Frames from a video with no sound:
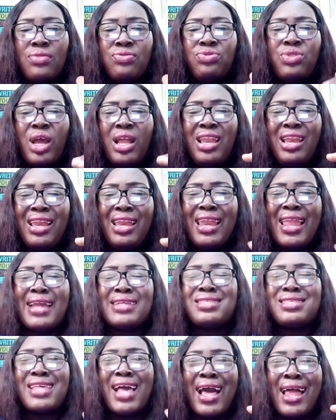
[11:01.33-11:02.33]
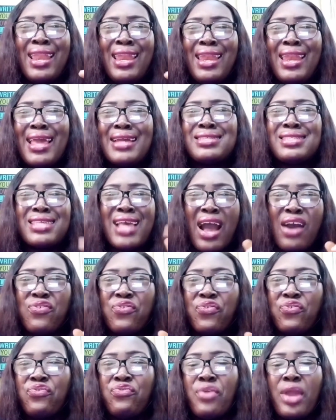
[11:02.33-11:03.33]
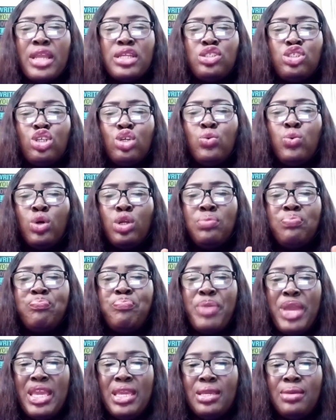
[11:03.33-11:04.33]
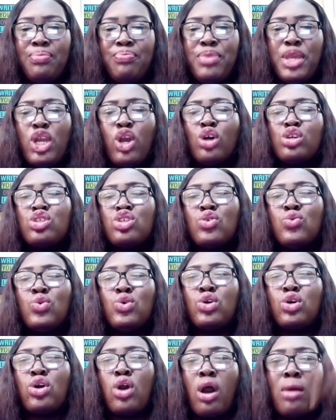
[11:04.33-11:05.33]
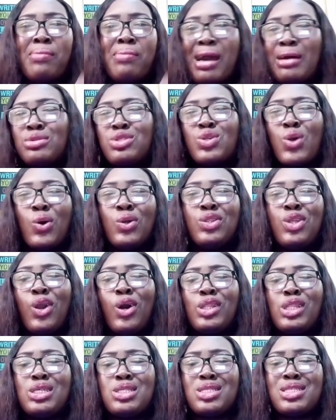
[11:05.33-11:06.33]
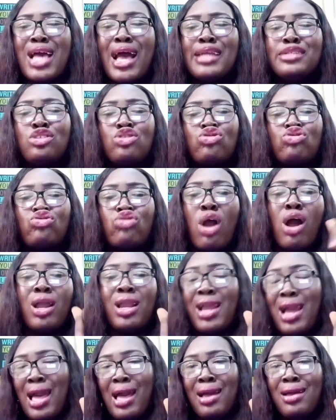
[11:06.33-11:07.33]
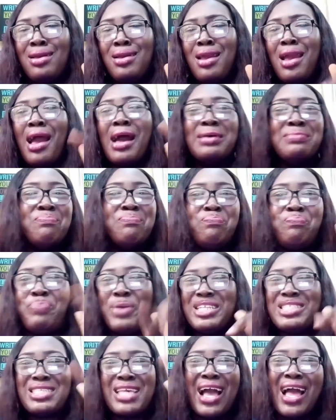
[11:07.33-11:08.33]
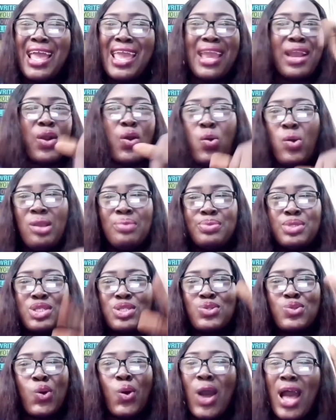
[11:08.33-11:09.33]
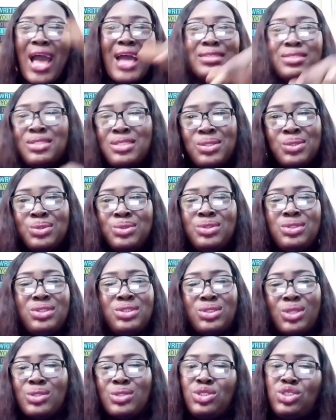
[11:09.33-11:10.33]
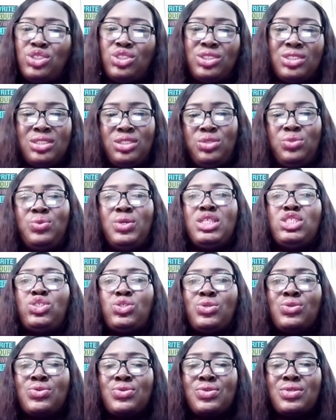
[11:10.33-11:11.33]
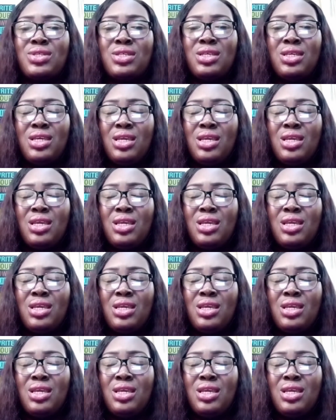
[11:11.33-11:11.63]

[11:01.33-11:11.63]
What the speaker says: the less and less afraid you would be, because you will come out on the other side stronger and better equipped to handle such situations.